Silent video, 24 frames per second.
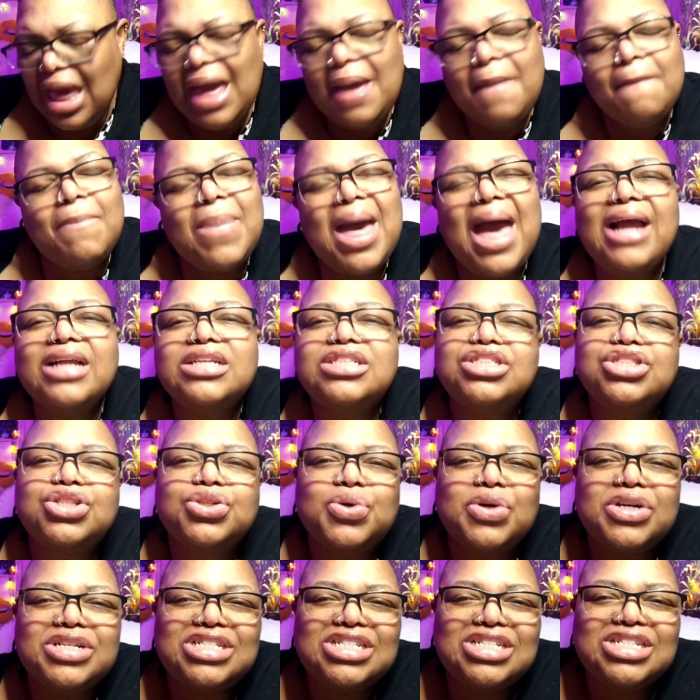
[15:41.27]
And back to
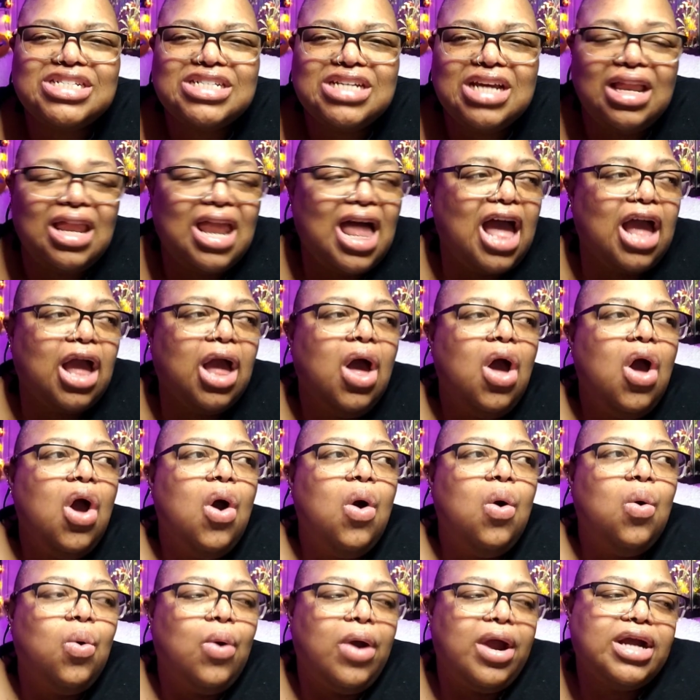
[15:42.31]
the question again, like,
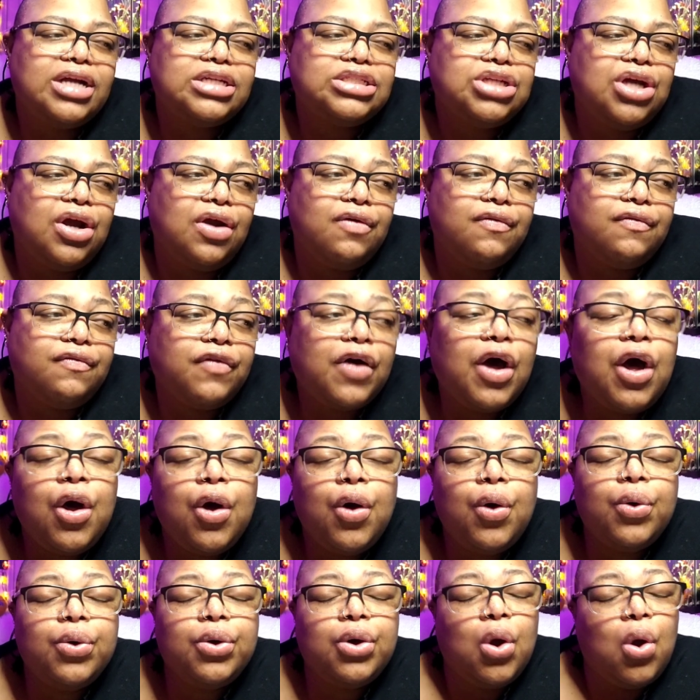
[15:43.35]
where's her
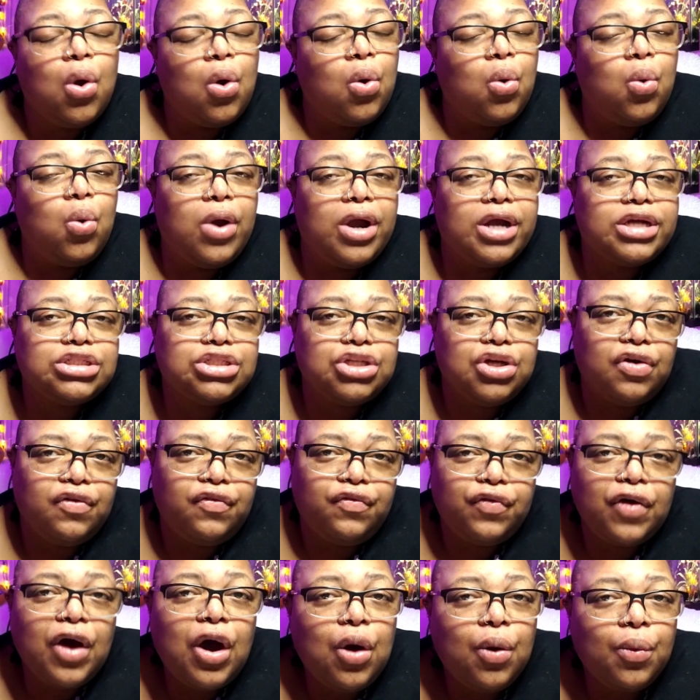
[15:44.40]
phone? Where's her
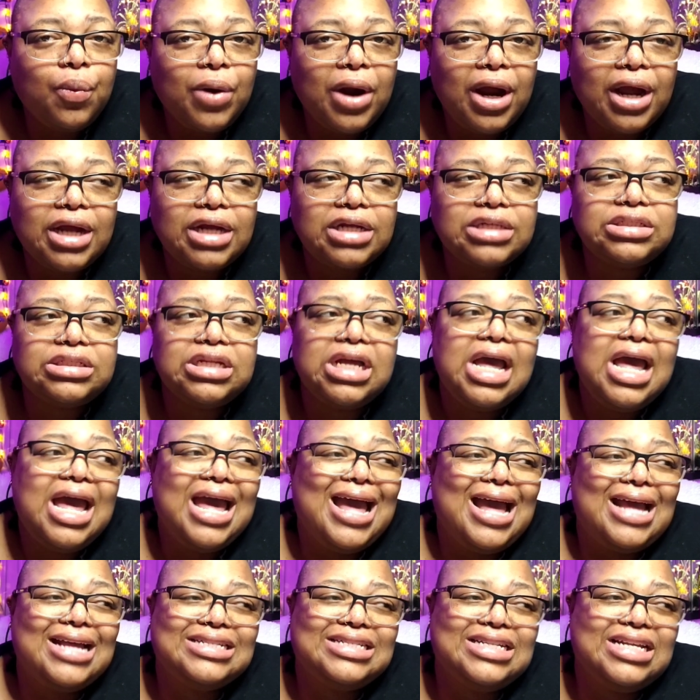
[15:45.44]
phone records?
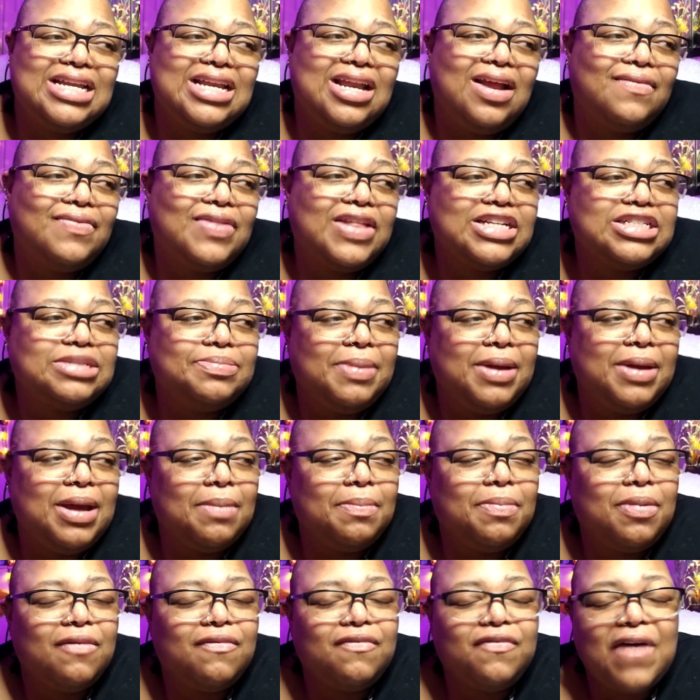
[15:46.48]
Is any of this
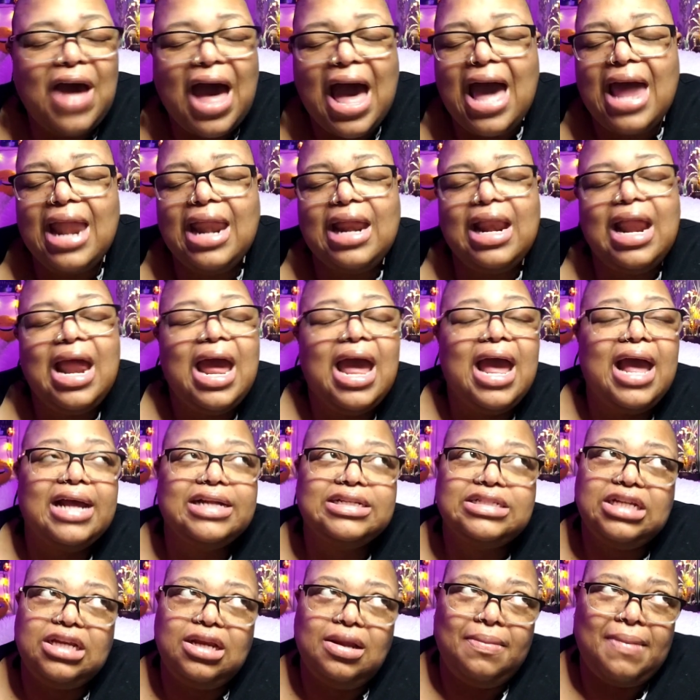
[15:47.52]
being provided?
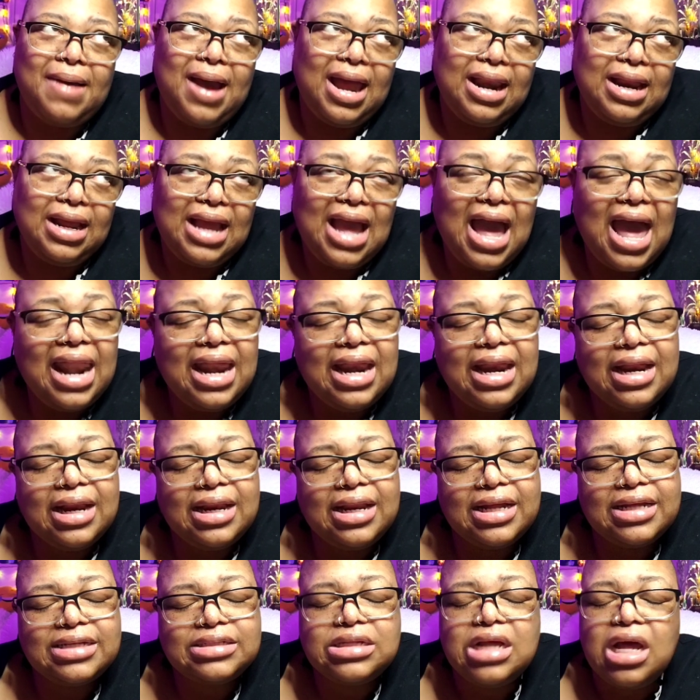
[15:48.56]
Has anybody got any
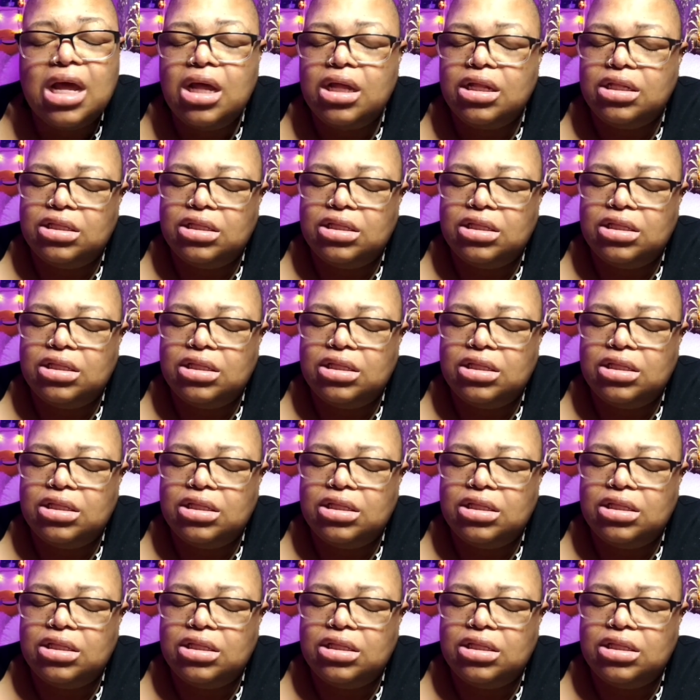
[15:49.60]
of this?